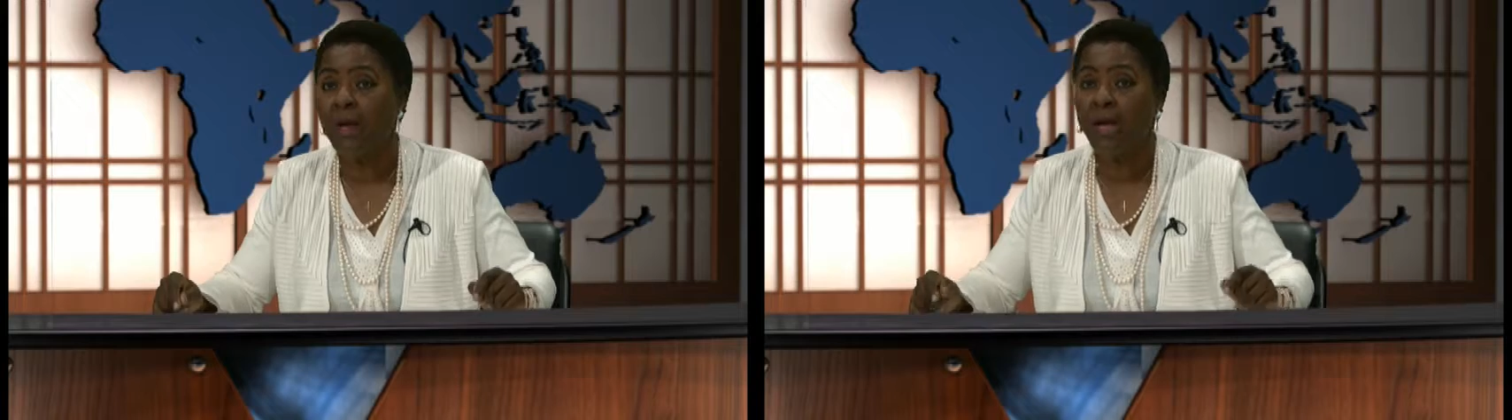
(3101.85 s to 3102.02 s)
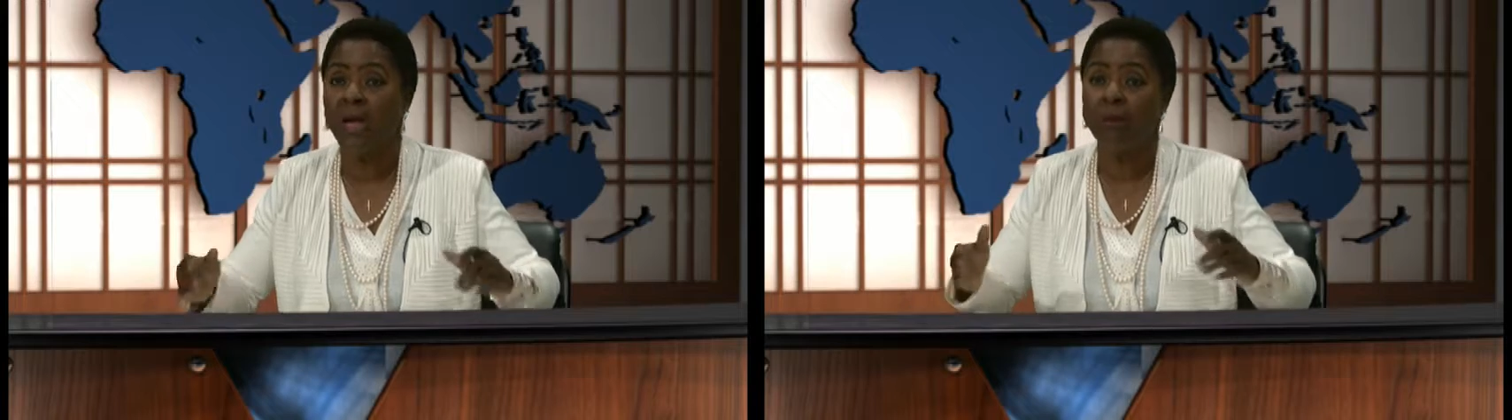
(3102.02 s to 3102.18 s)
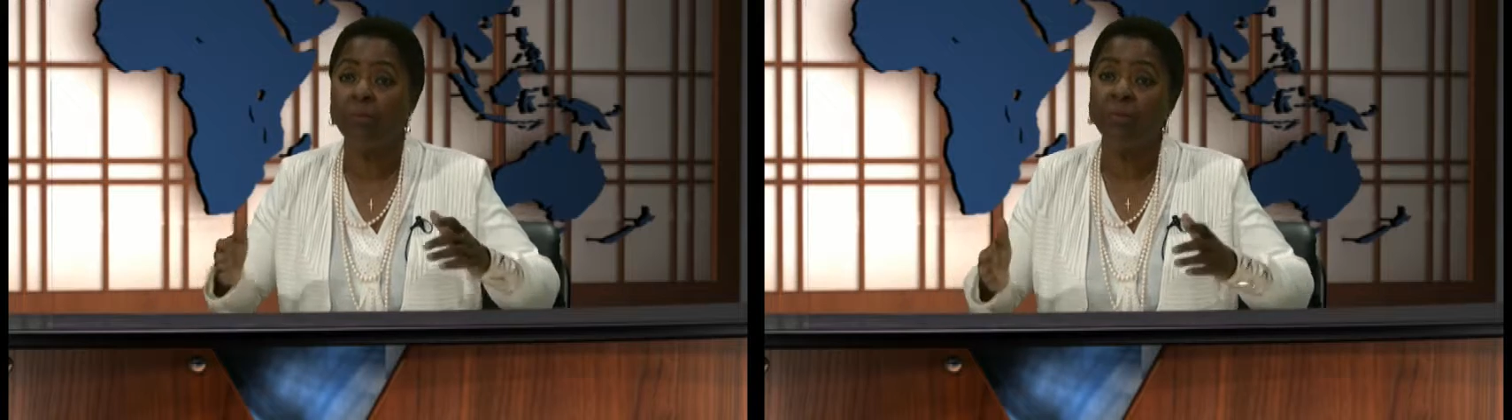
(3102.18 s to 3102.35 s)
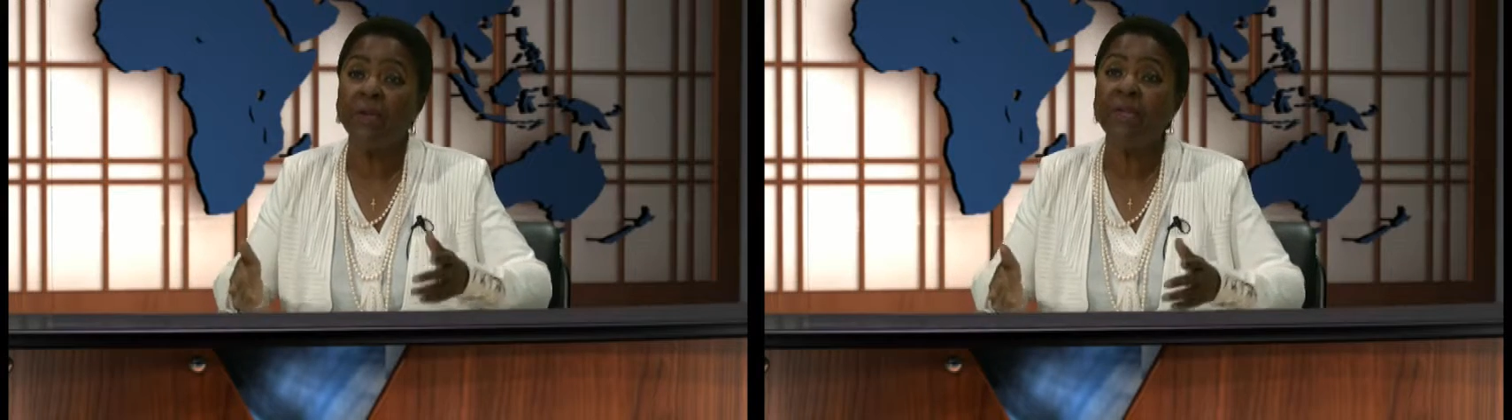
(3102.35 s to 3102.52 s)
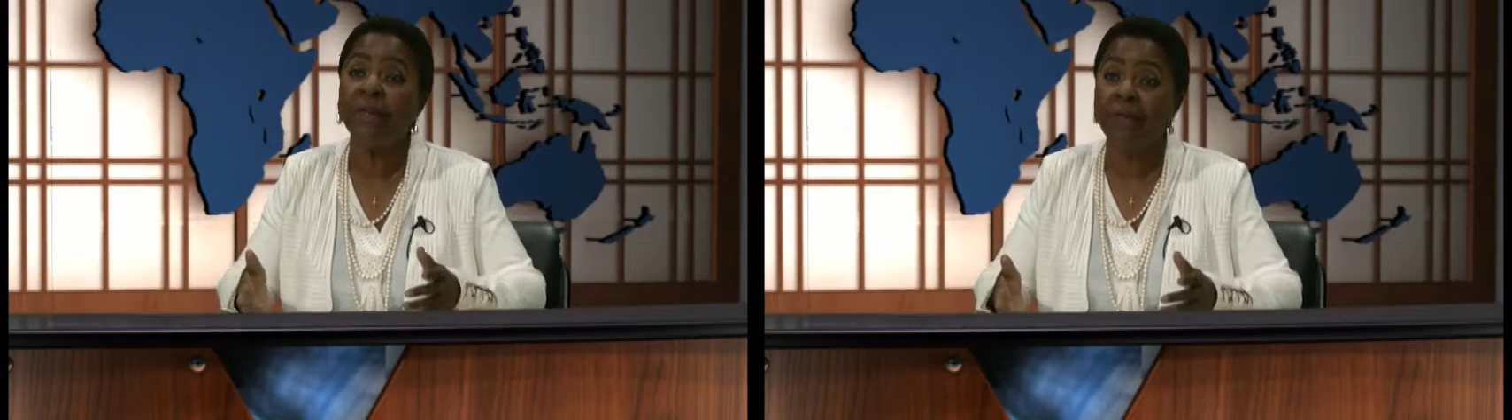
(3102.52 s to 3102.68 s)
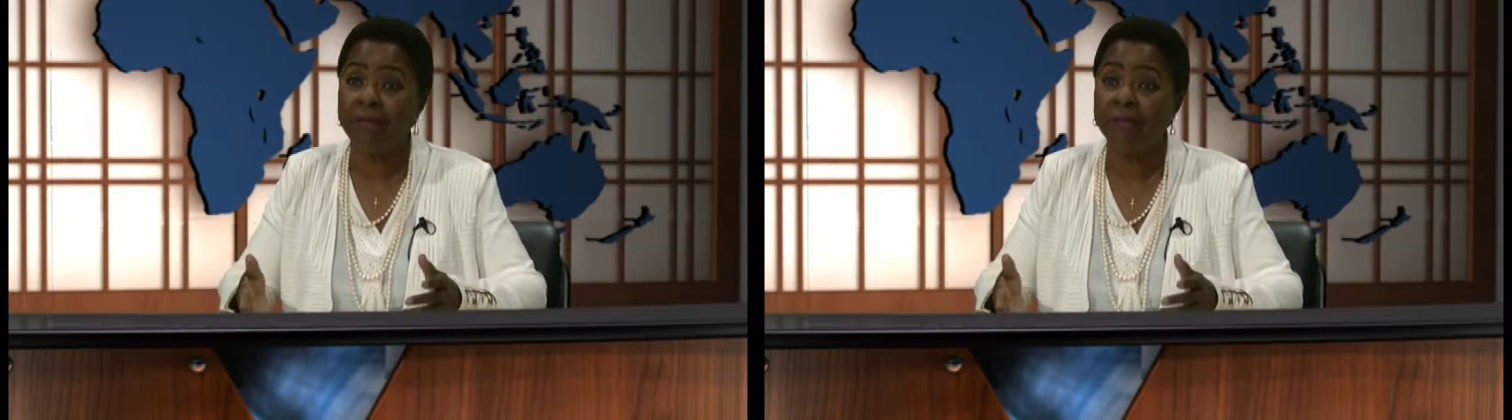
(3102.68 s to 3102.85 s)
And
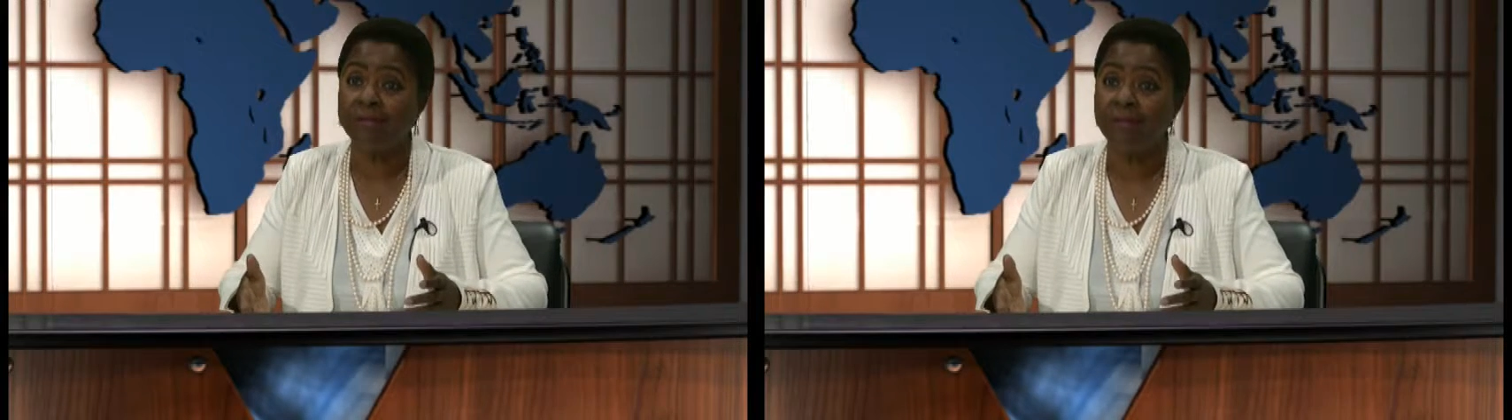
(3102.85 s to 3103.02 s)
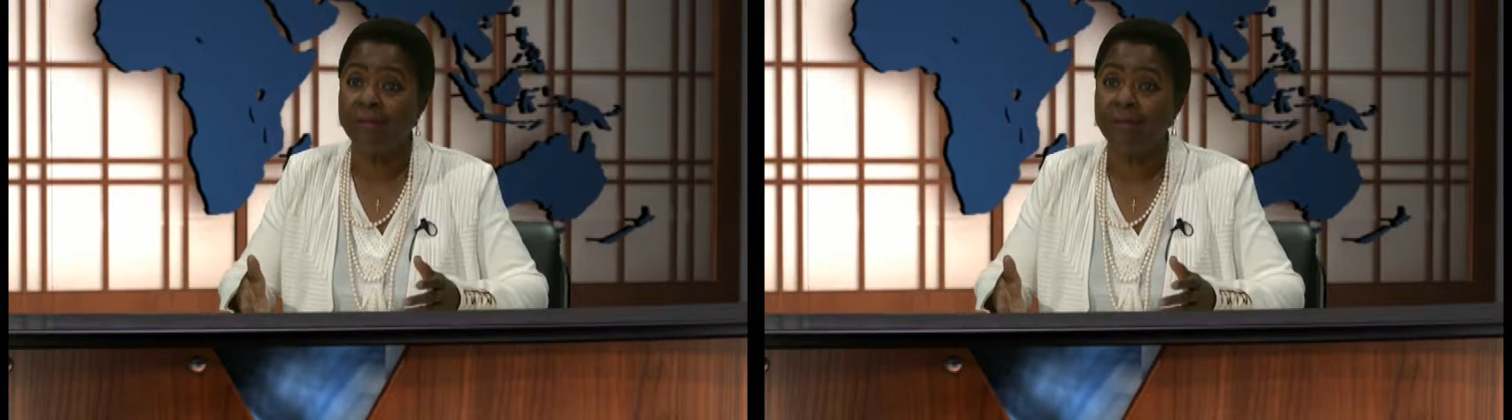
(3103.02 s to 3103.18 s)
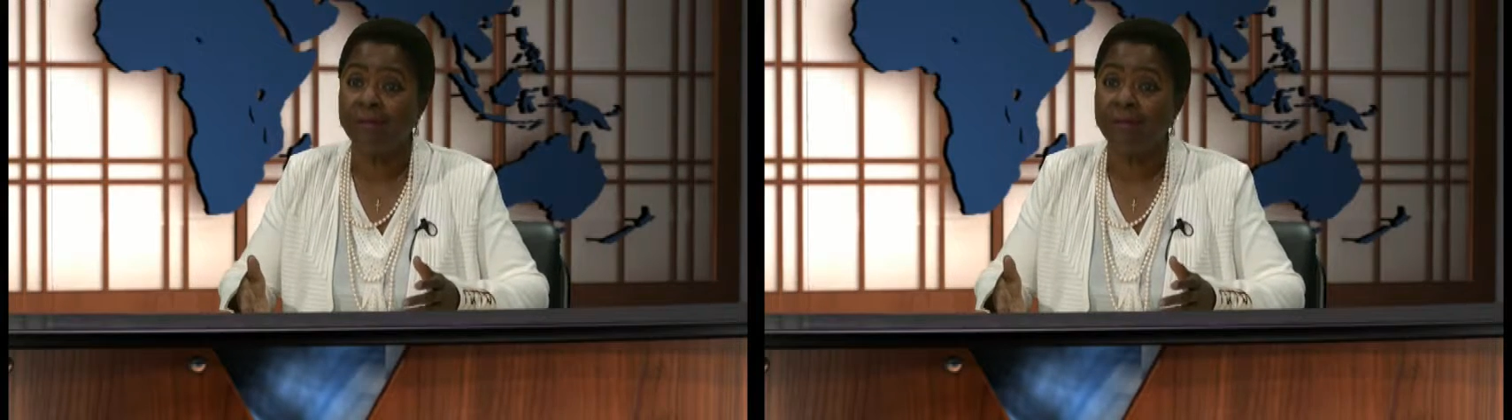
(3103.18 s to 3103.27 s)
please,